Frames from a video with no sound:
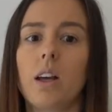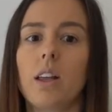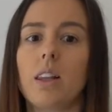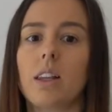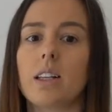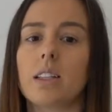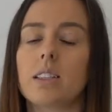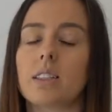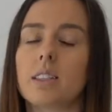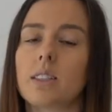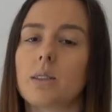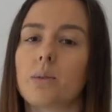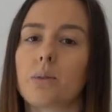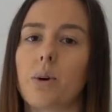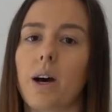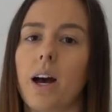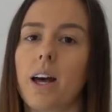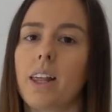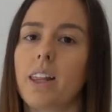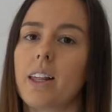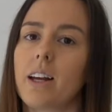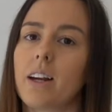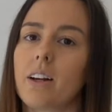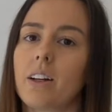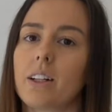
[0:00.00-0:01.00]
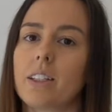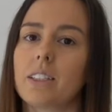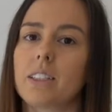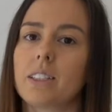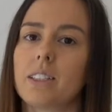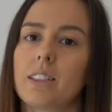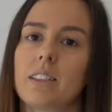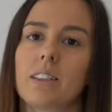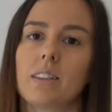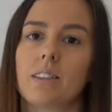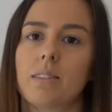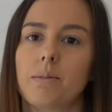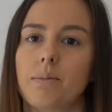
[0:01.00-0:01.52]
This is why there
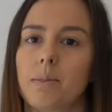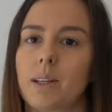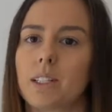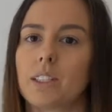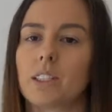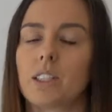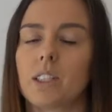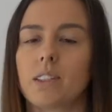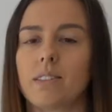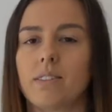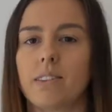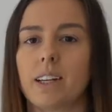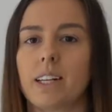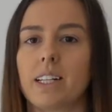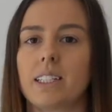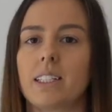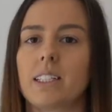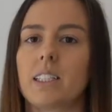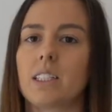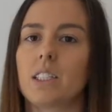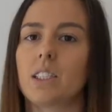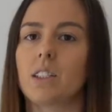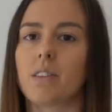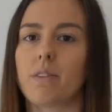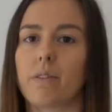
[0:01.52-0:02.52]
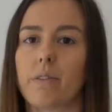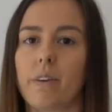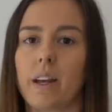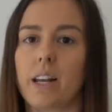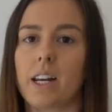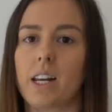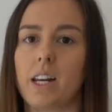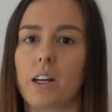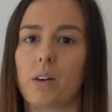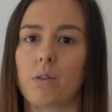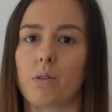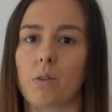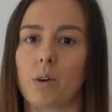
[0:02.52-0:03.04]
isn't much advantage in
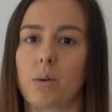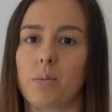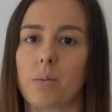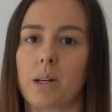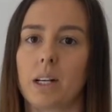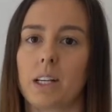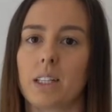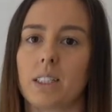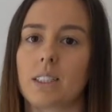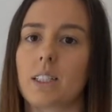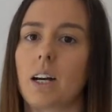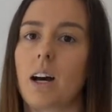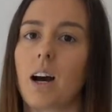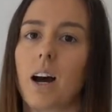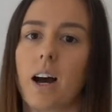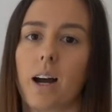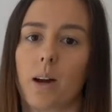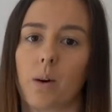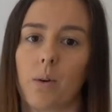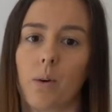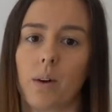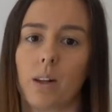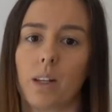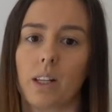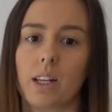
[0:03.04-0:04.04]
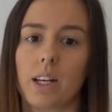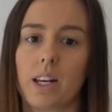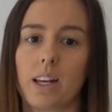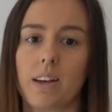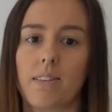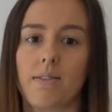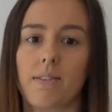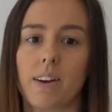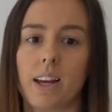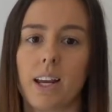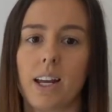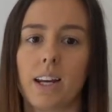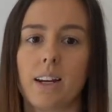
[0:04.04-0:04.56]
feeding ruminants a high quality
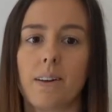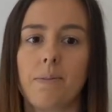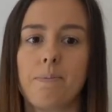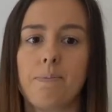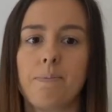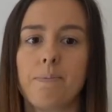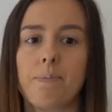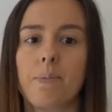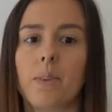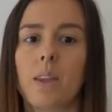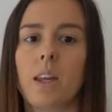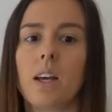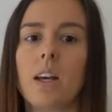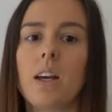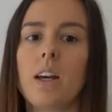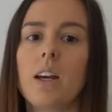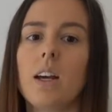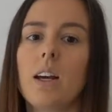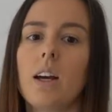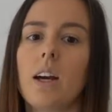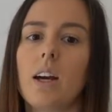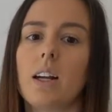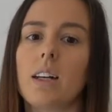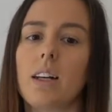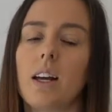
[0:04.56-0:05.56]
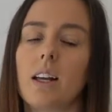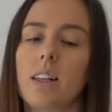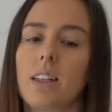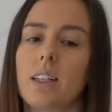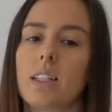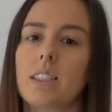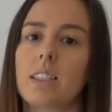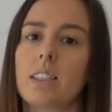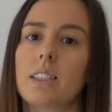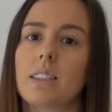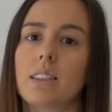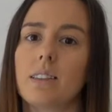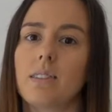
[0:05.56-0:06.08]
feed. Another
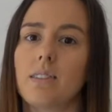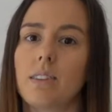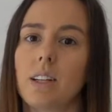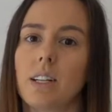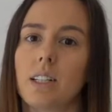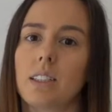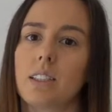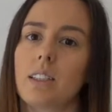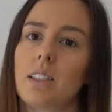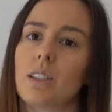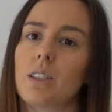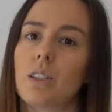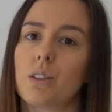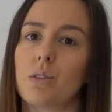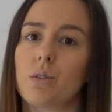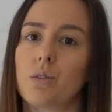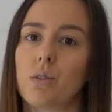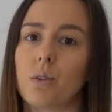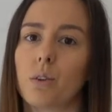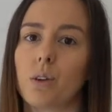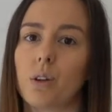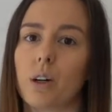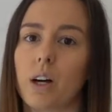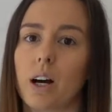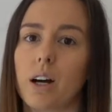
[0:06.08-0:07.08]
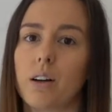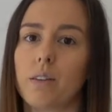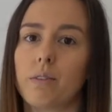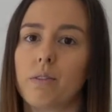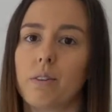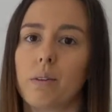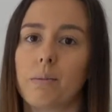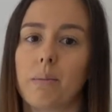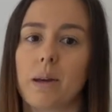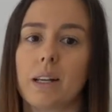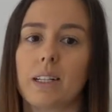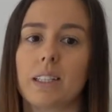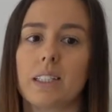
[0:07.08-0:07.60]
disadvantage of foregut
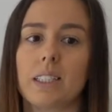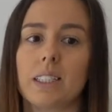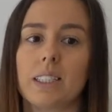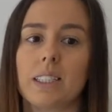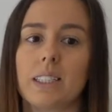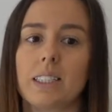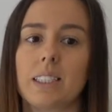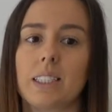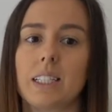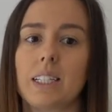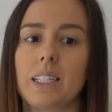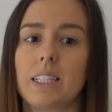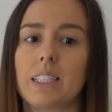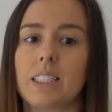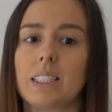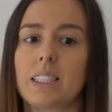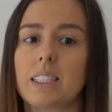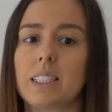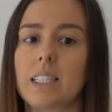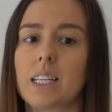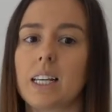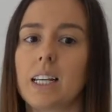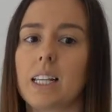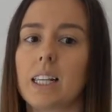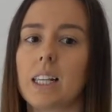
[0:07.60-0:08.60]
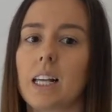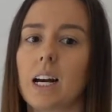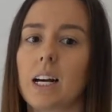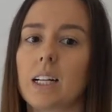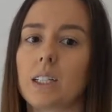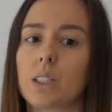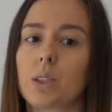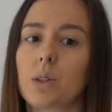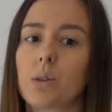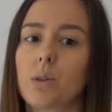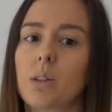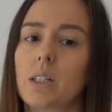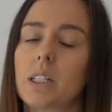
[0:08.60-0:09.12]
fermenters is the
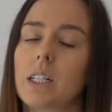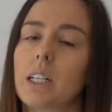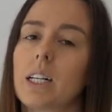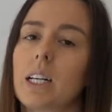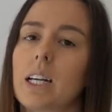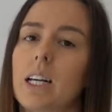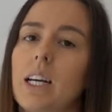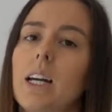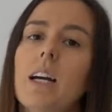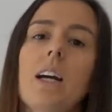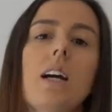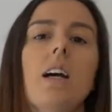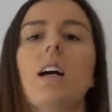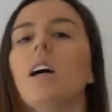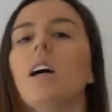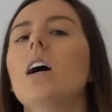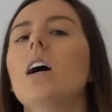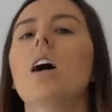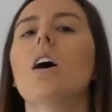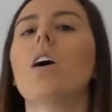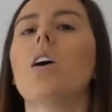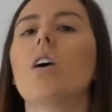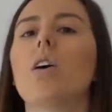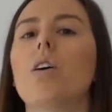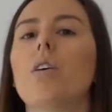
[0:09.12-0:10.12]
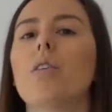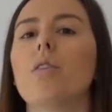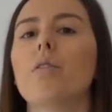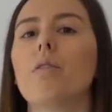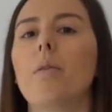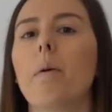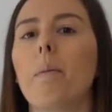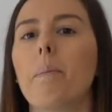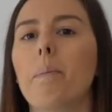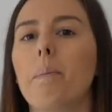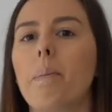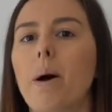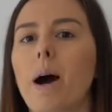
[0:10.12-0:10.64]
large quantity of
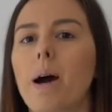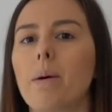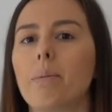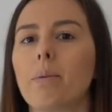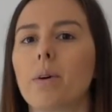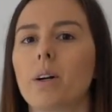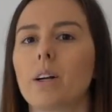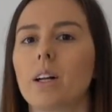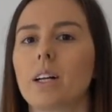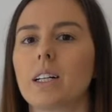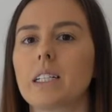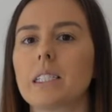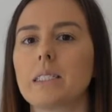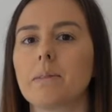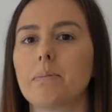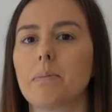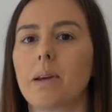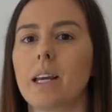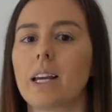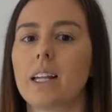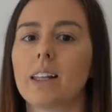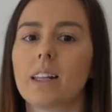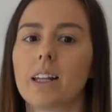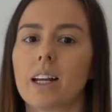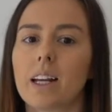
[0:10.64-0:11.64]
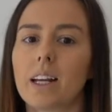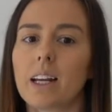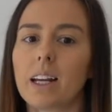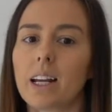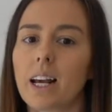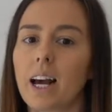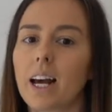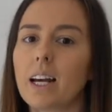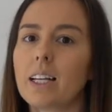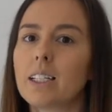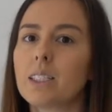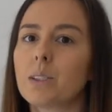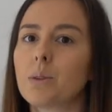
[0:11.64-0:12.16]
byproduct methane
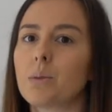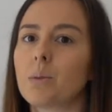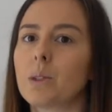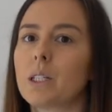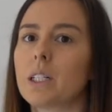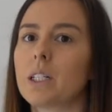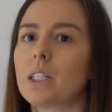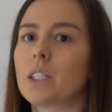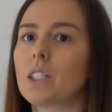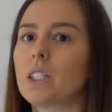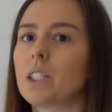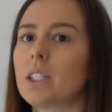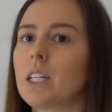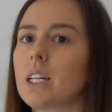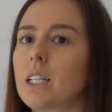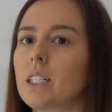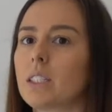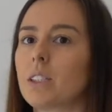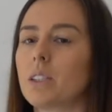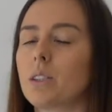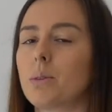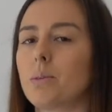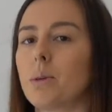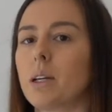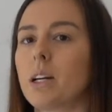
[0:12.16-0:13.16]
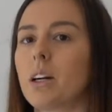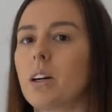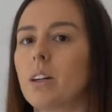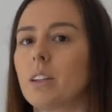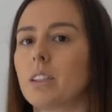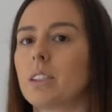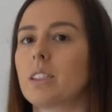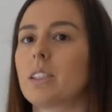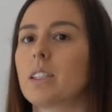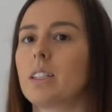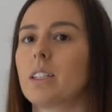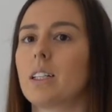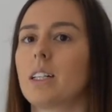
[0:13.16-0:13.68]
gas, which needs to be
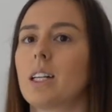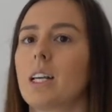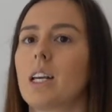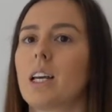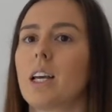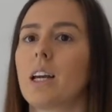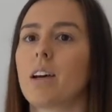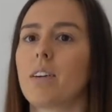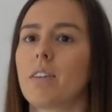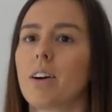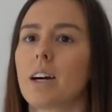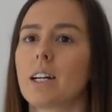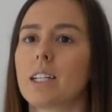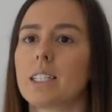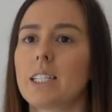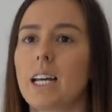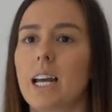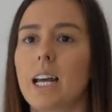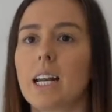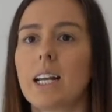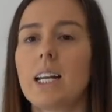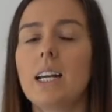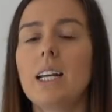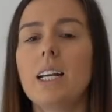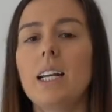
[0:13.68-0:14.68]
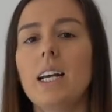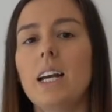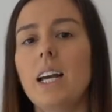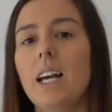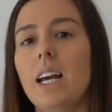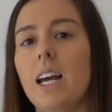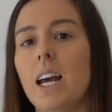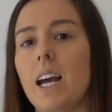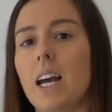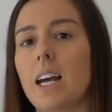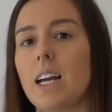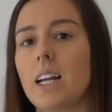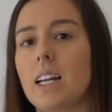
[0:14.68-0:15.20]
constantly eructated,
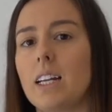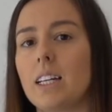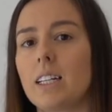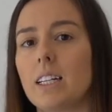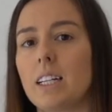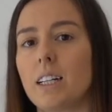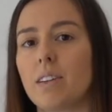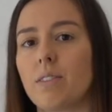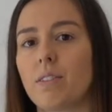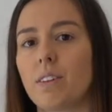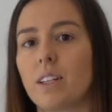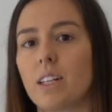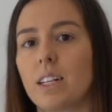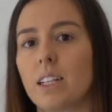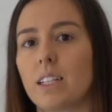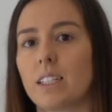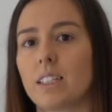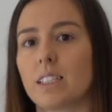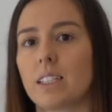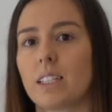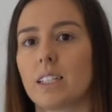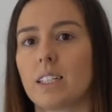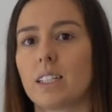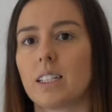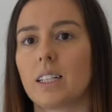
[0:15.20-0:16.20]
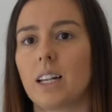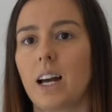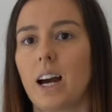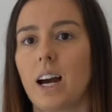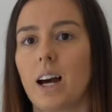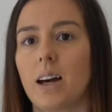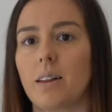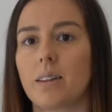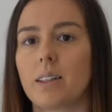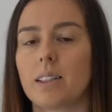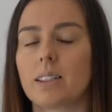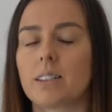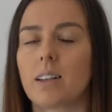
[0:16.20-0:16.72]
and if it isn't,
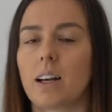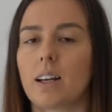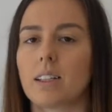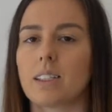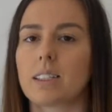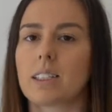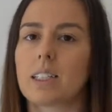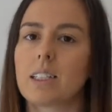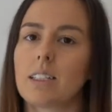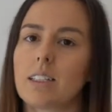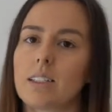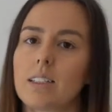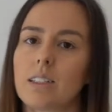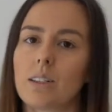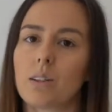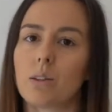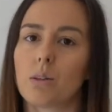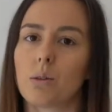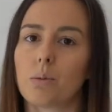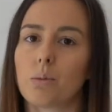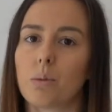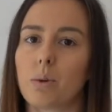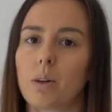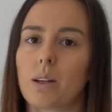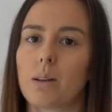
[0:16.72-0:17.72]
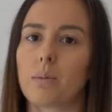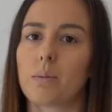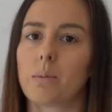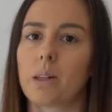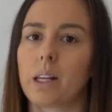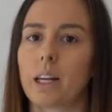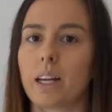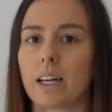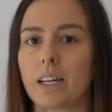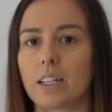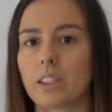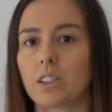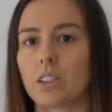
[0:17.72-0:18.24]
this has considerable
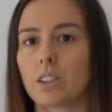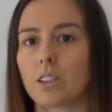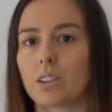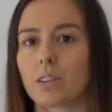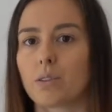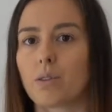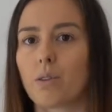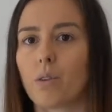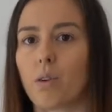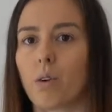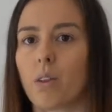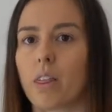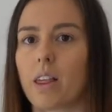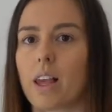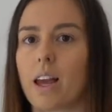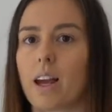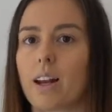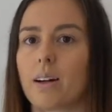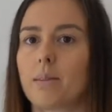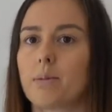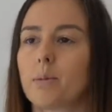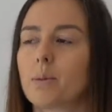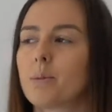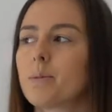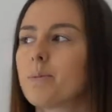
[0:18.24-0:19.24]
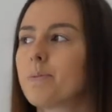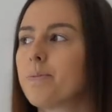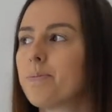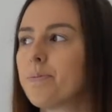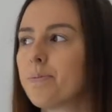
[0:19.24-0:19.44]
implications for the animal.